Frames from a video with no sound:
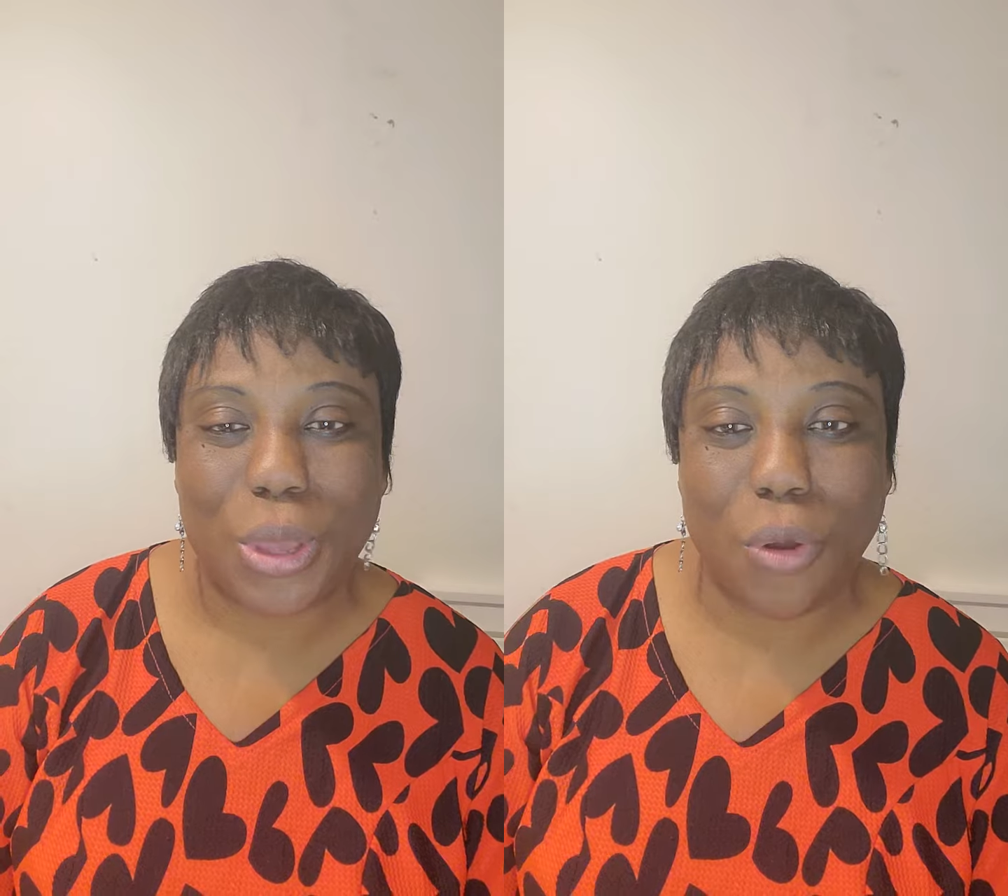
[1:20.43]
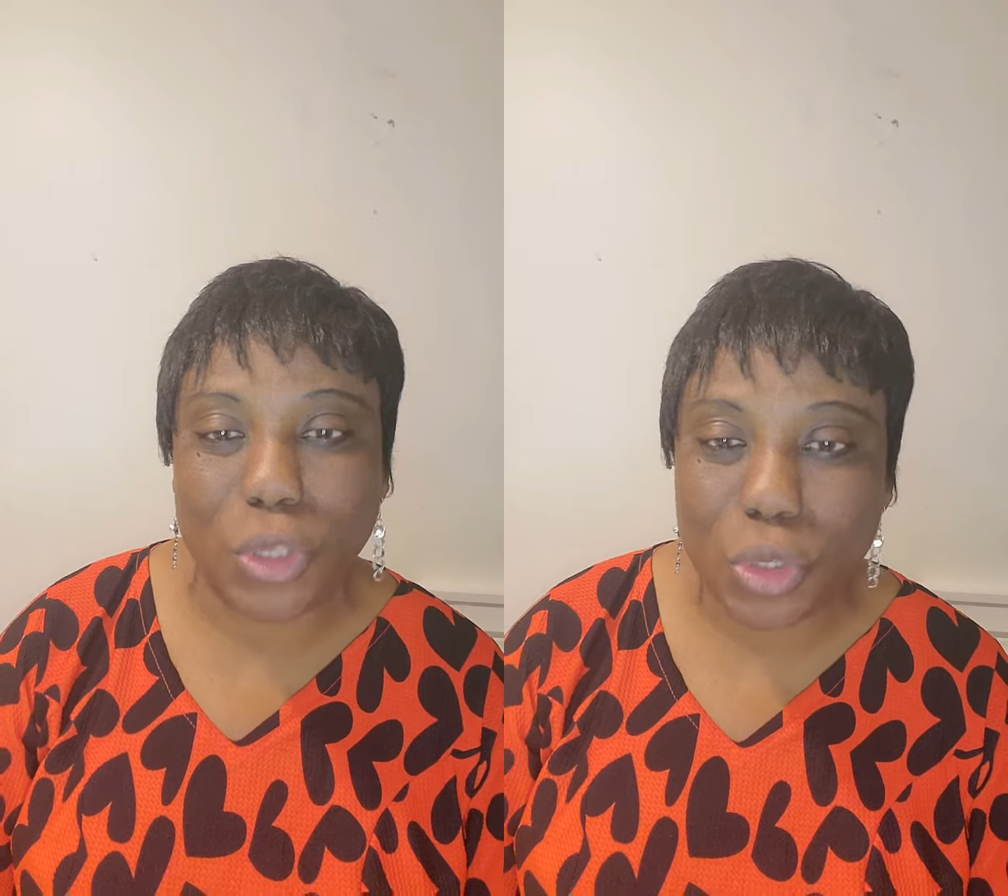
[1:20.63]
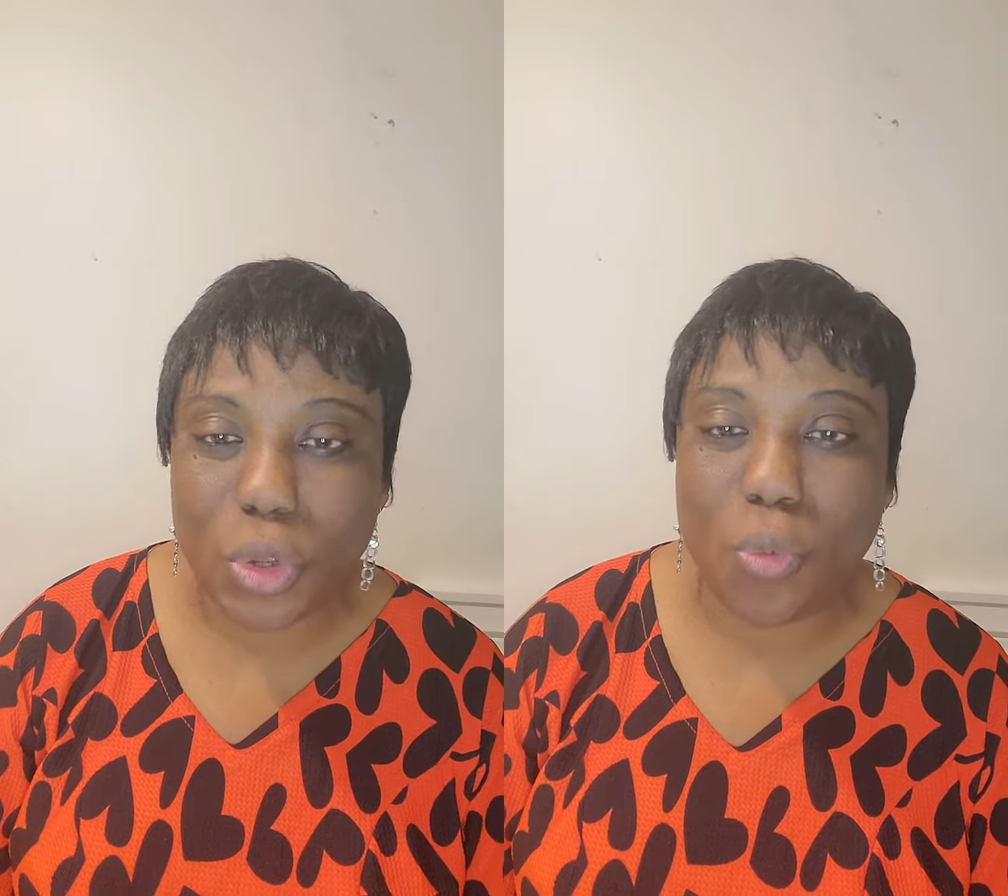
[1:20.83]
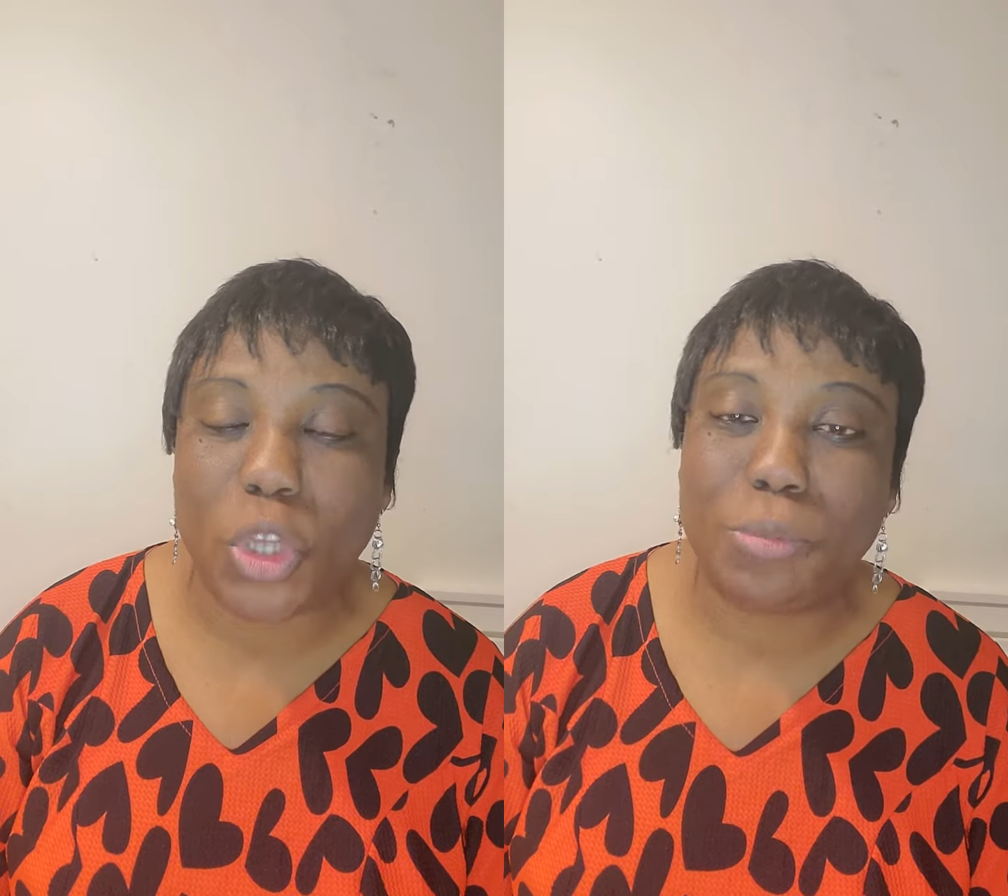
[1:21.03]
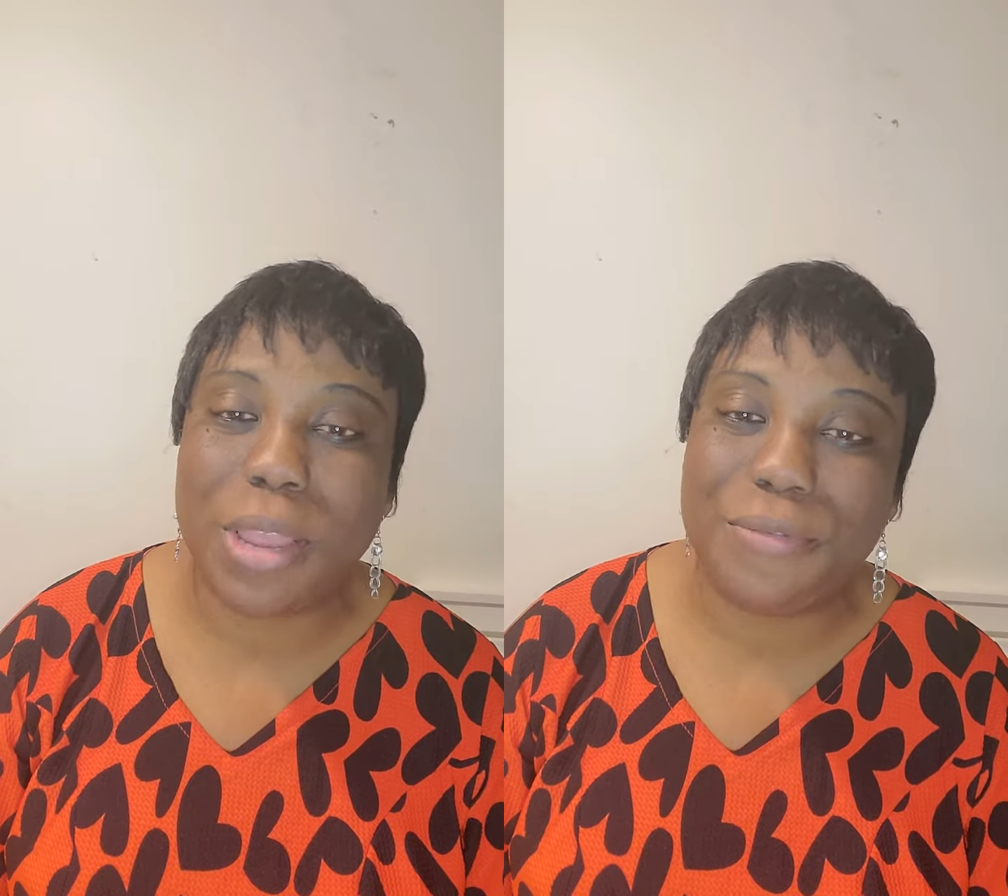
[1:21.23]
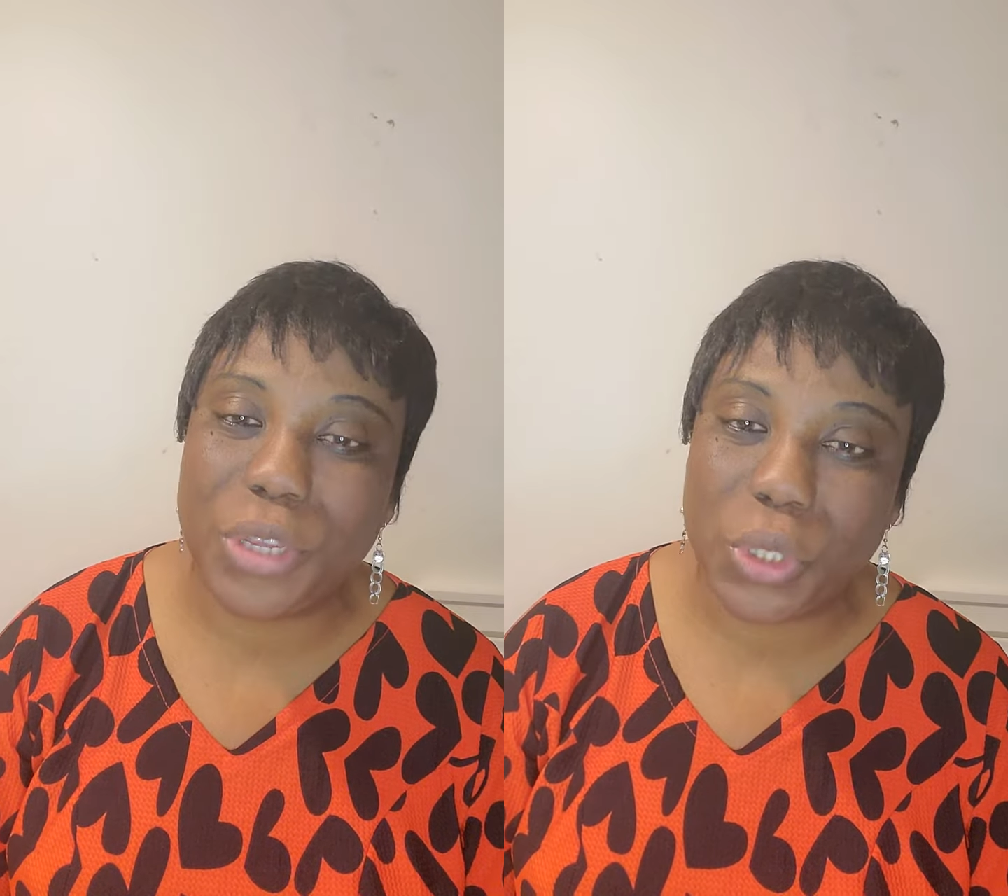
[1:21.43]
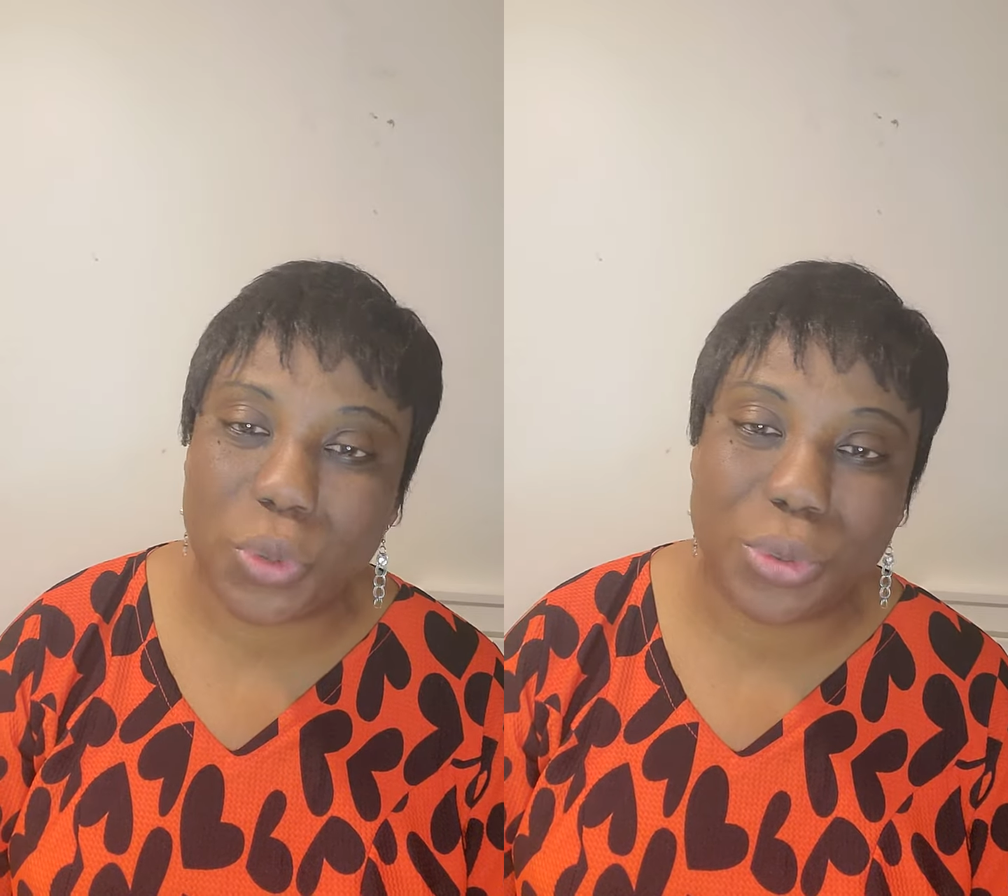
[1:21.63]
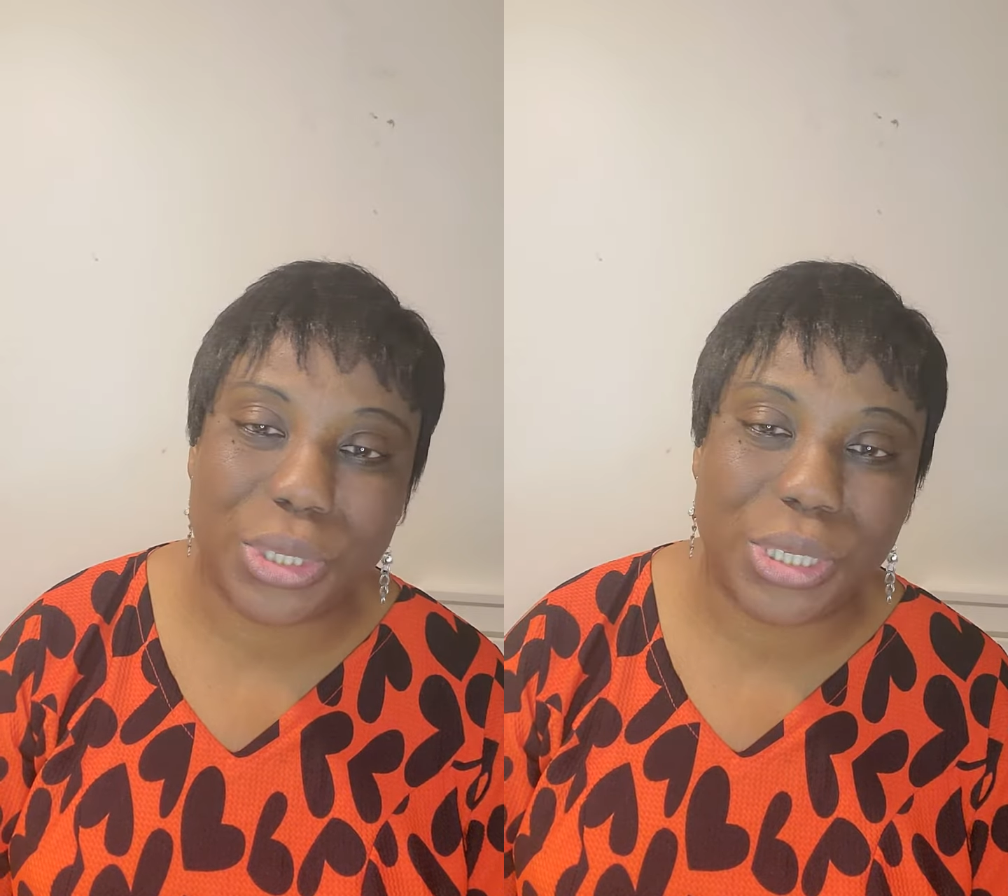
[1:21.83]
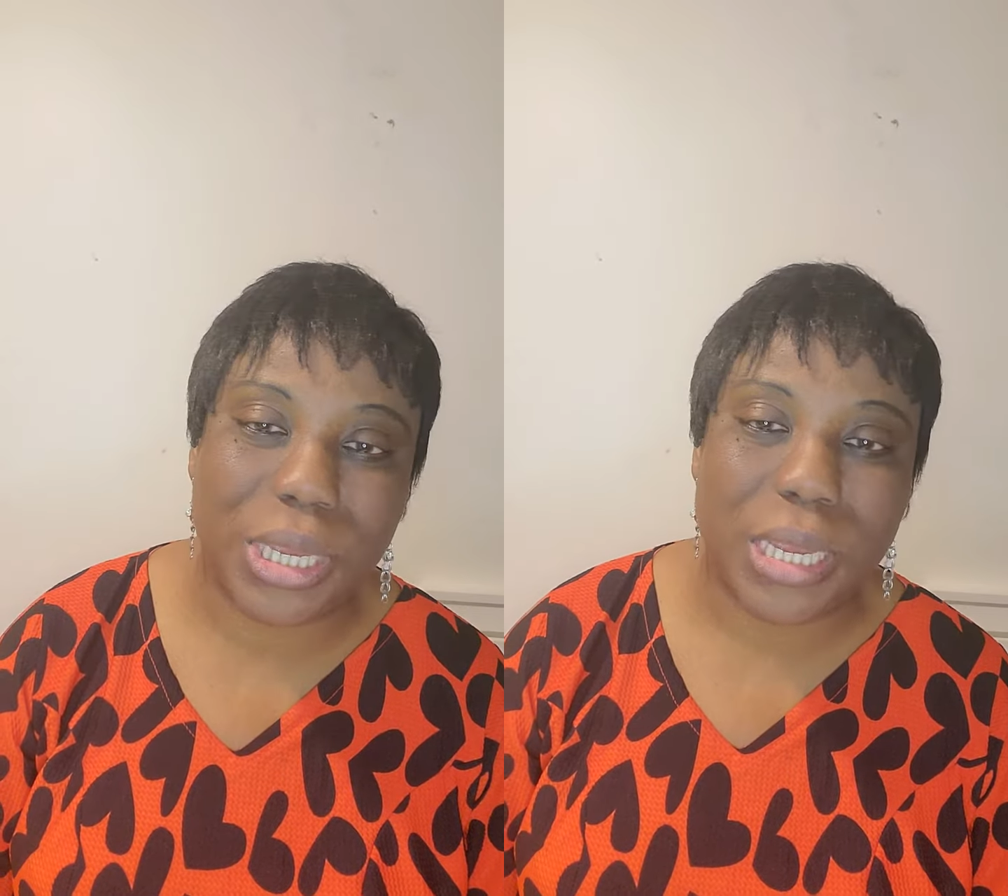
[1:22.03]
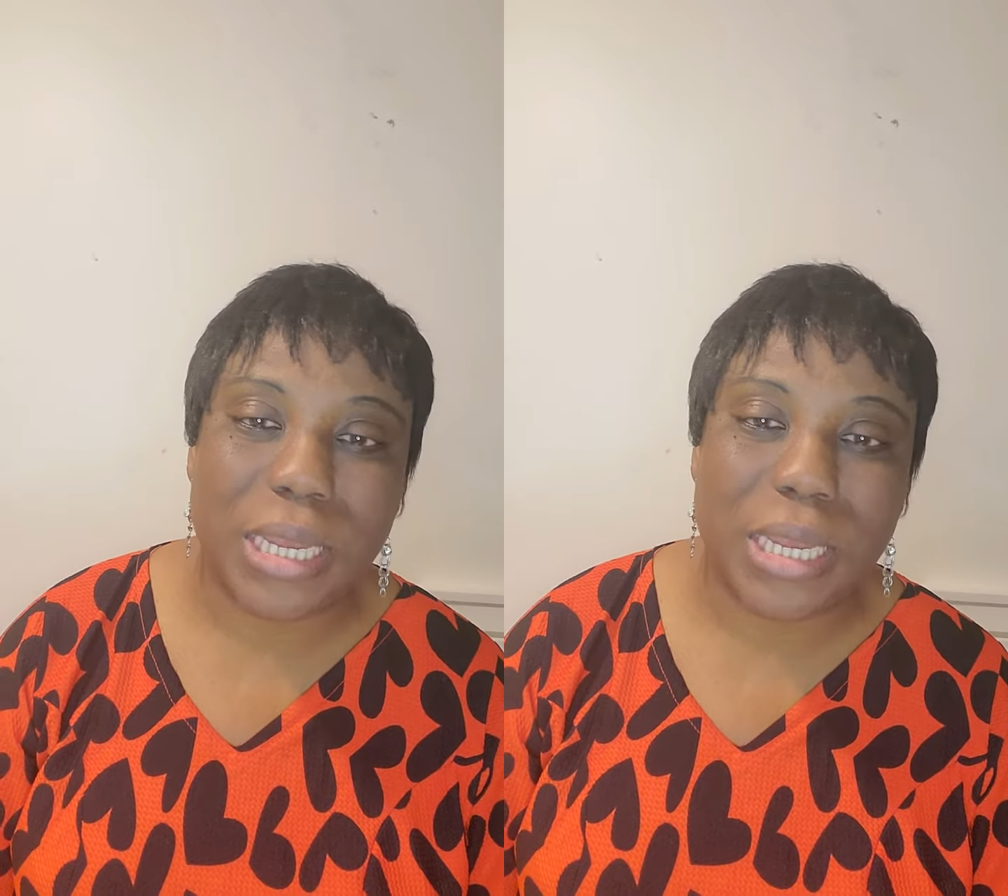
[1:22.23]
Continue to watch my videos.